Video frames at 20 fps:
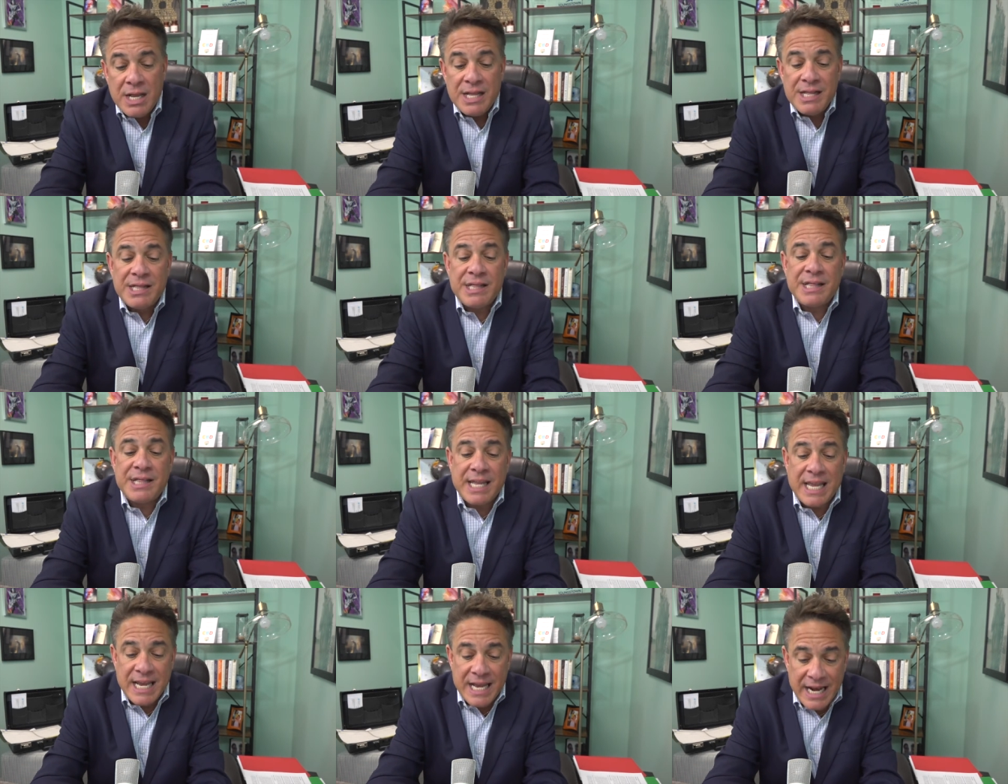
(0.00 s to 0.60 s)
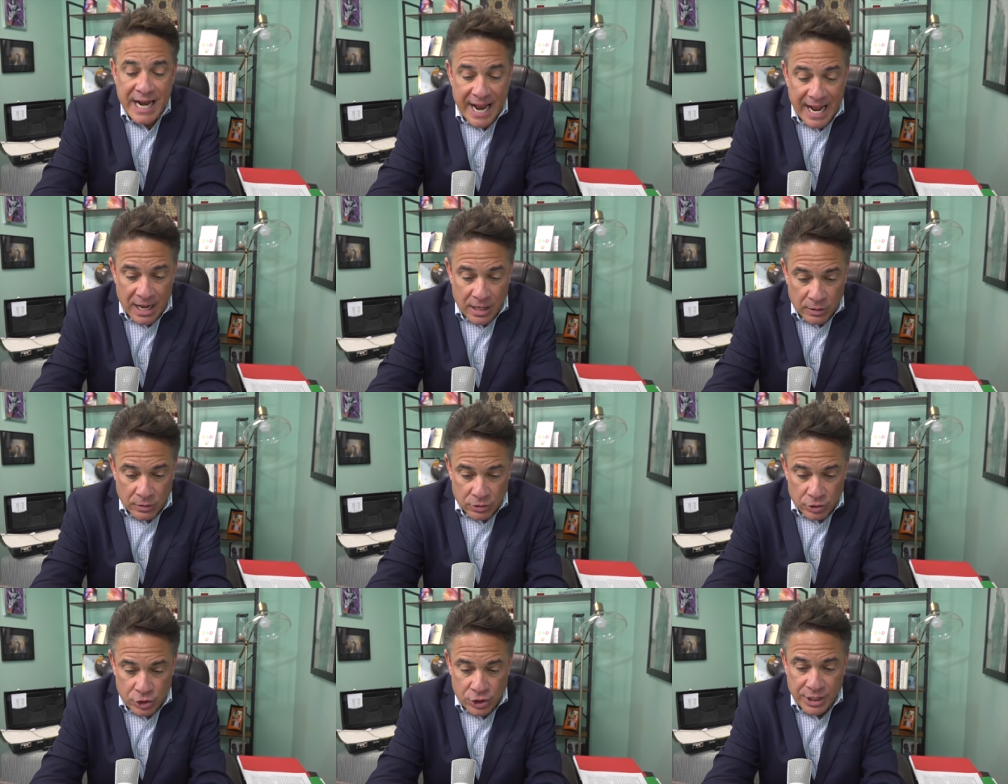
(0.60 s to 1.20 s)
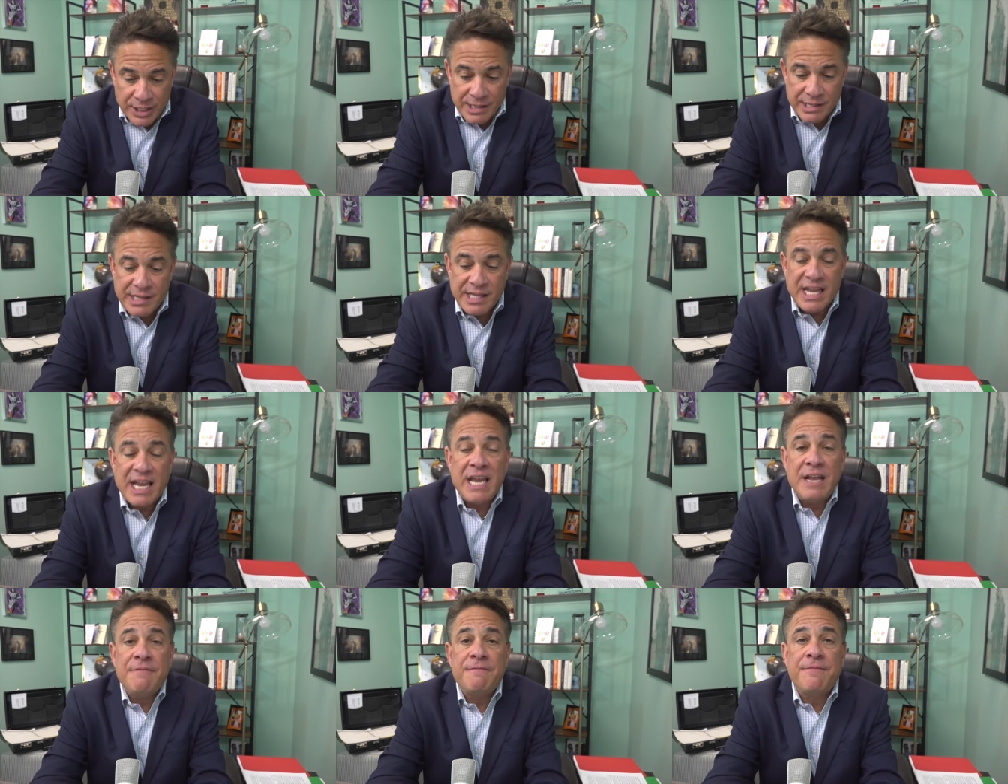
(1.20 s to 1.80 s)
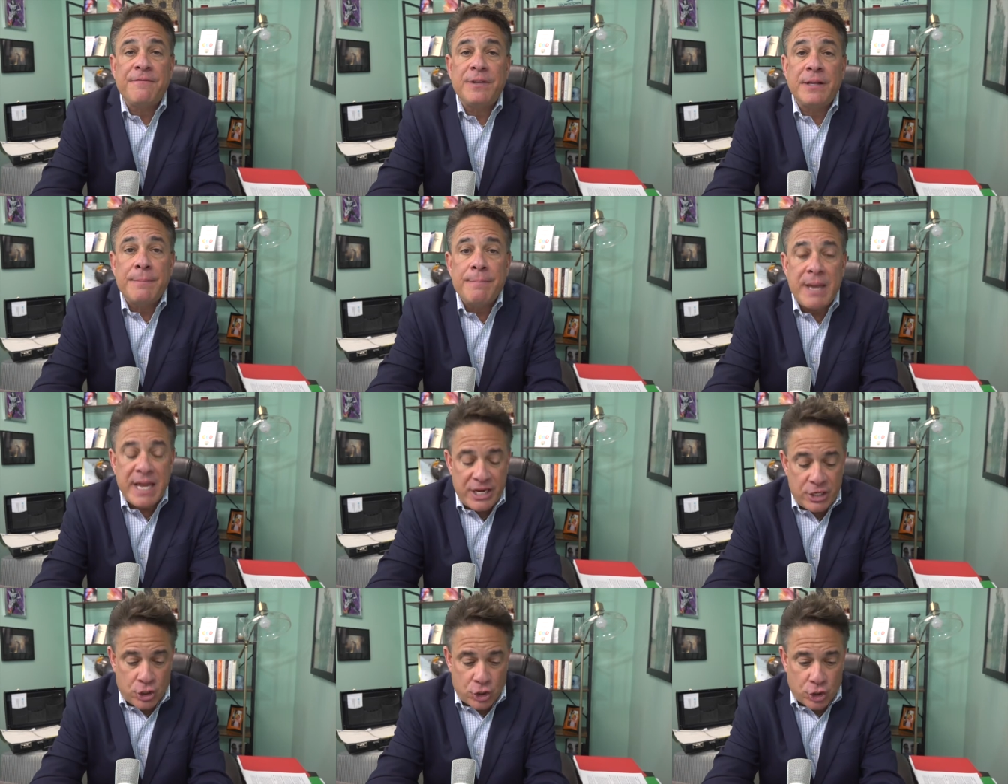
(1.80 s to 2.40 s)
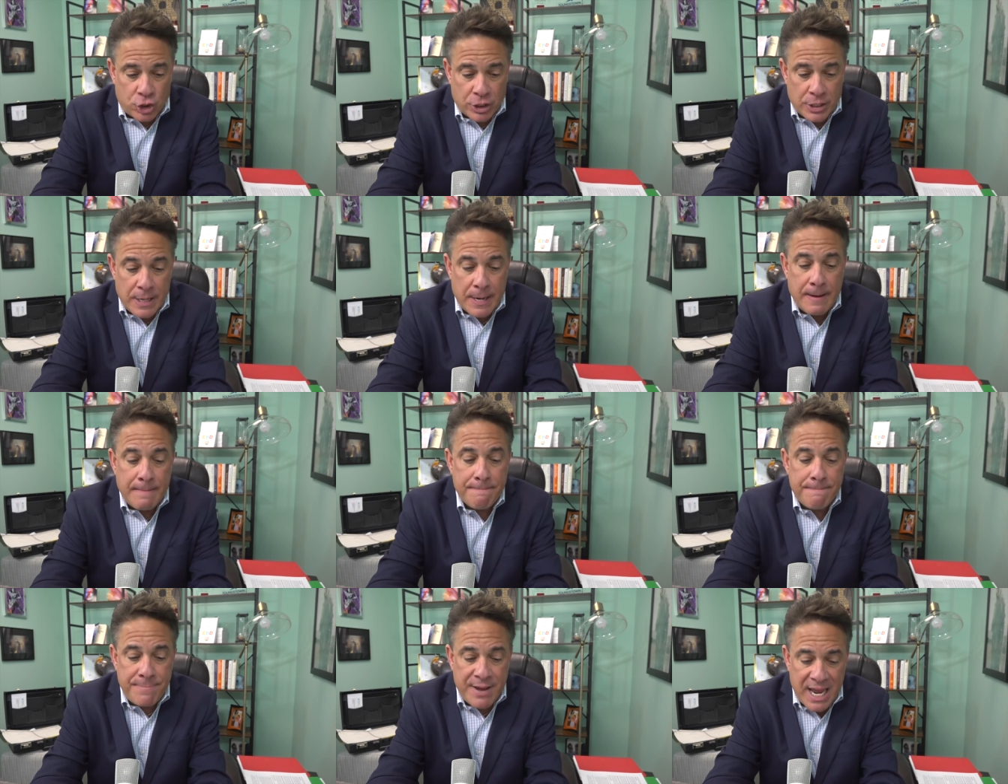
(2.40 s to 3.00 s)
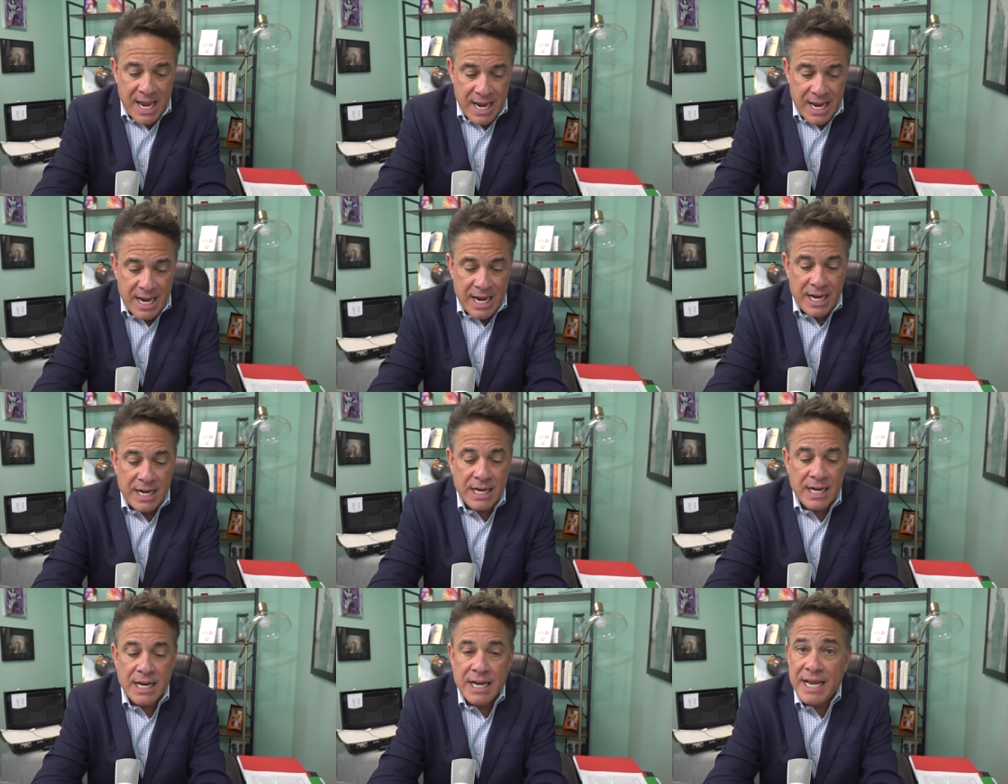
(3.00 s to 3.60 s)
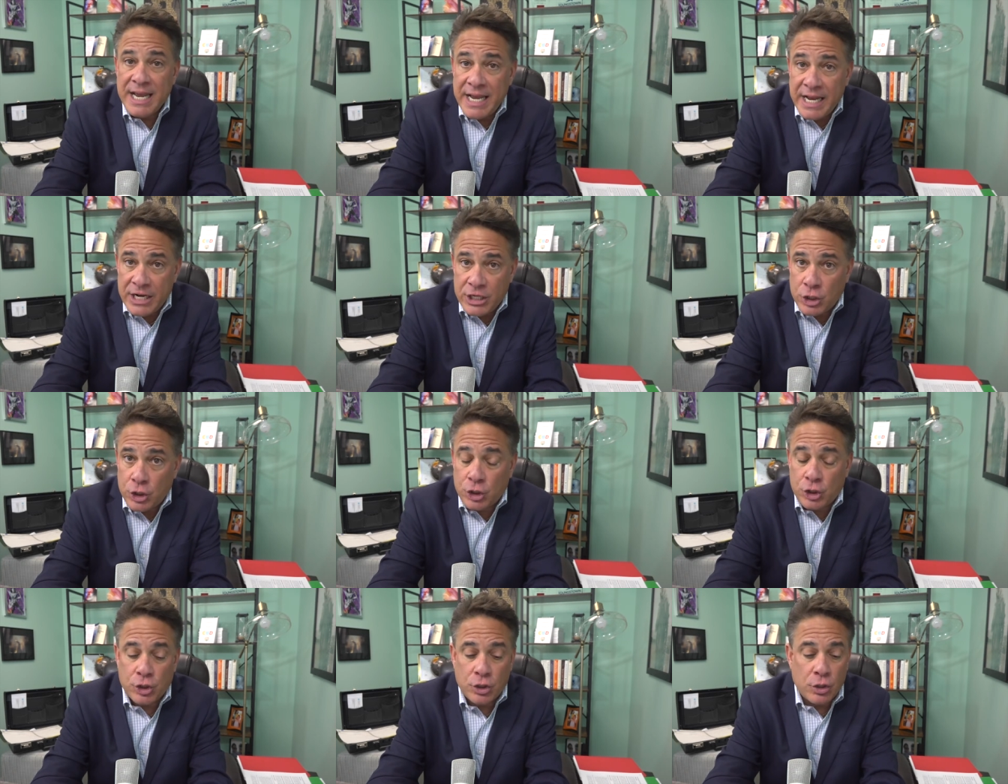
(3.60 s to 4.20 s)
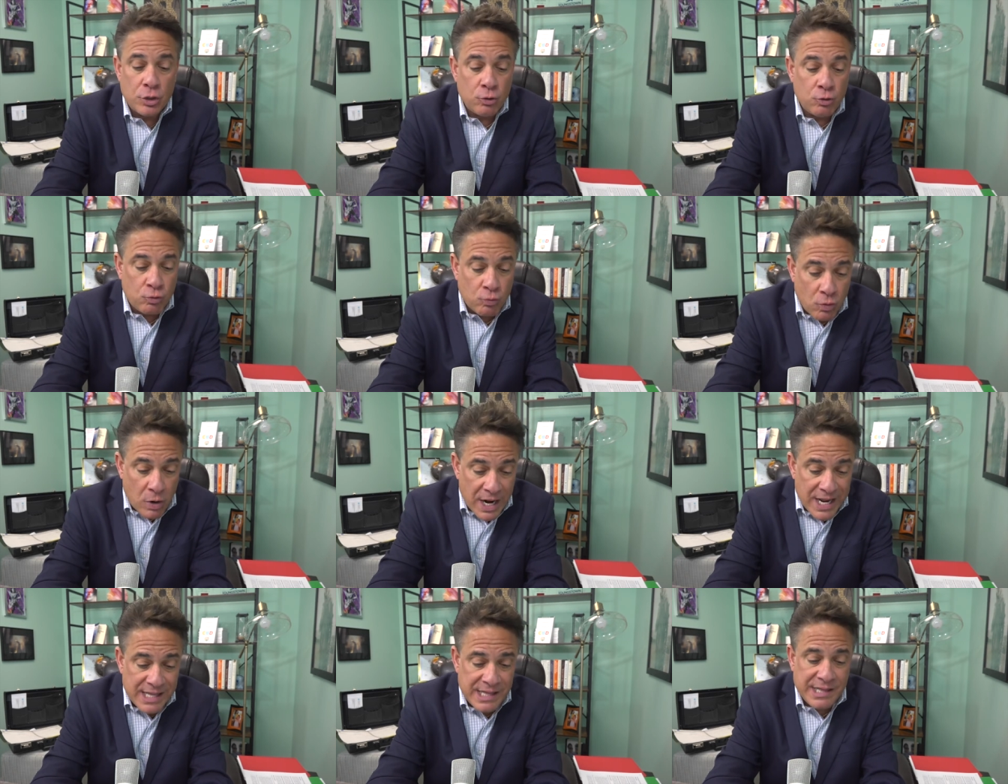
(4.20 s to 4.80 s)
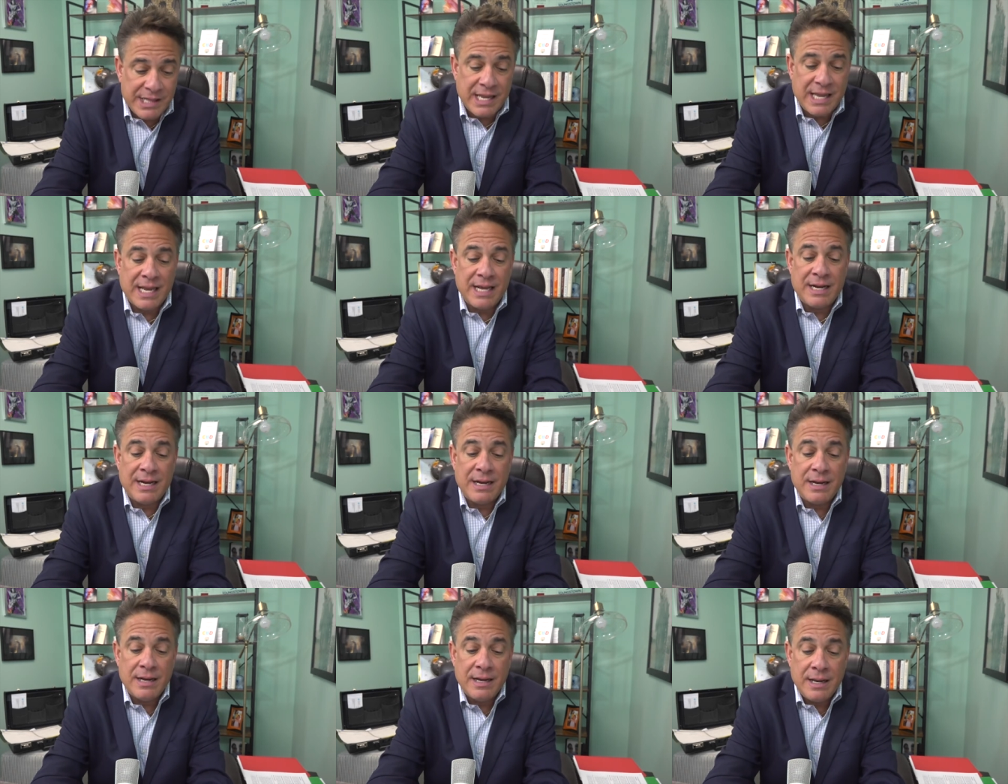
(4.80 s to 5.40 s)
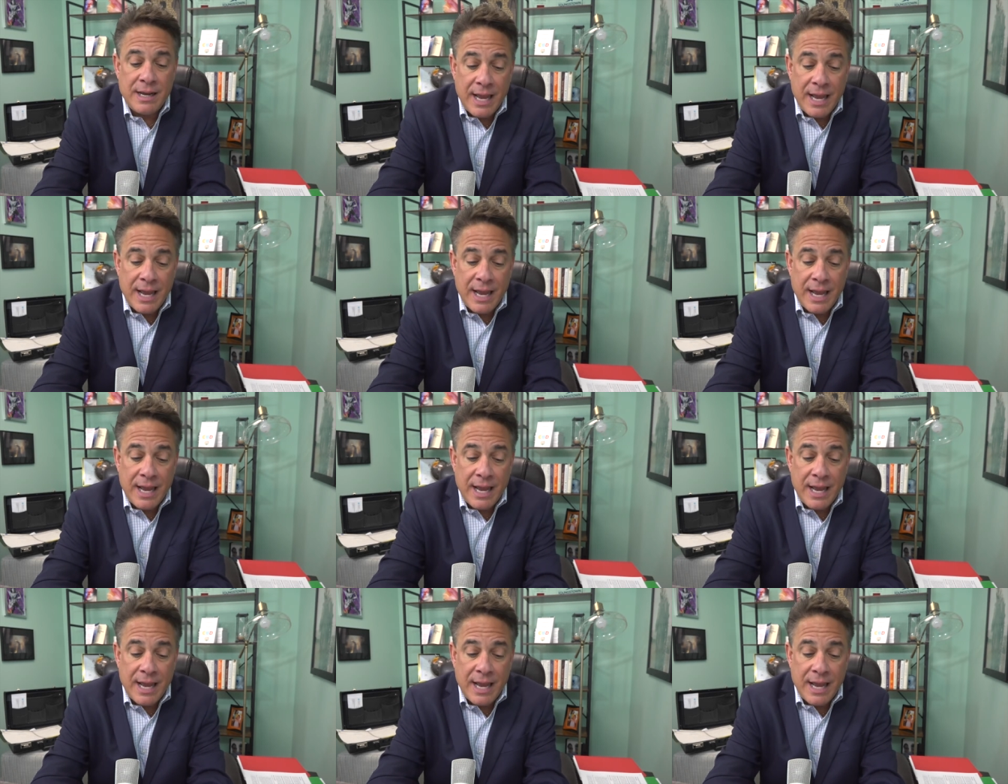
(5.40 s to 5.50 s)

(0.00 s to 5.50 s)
skin allergies, inflammation, pain, itch, dry skin,